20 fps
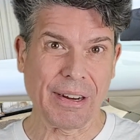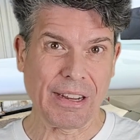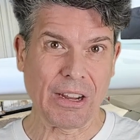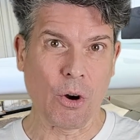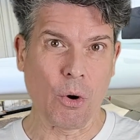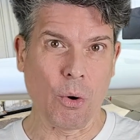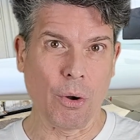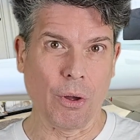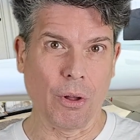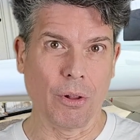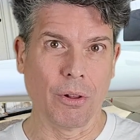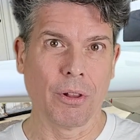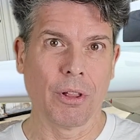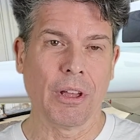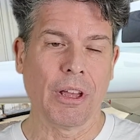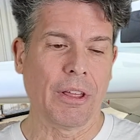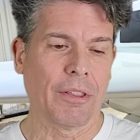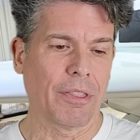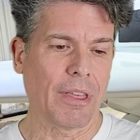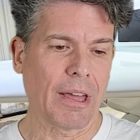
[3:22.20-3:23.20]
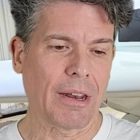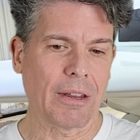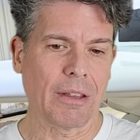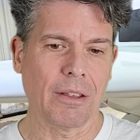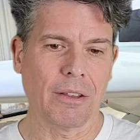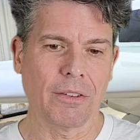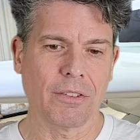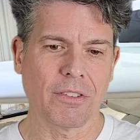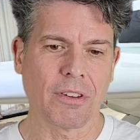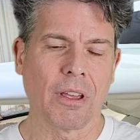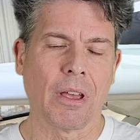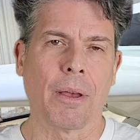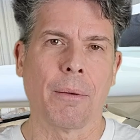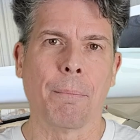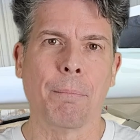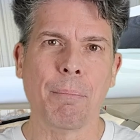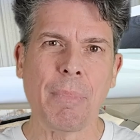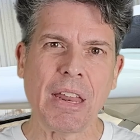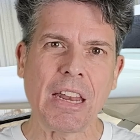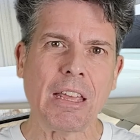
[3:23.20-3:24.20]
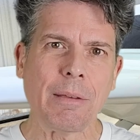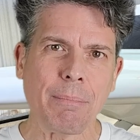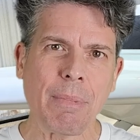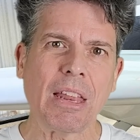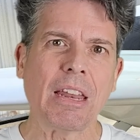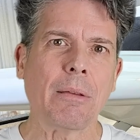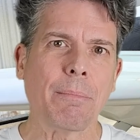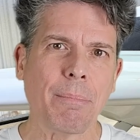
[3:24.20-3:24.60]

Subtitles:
coil that is many, many,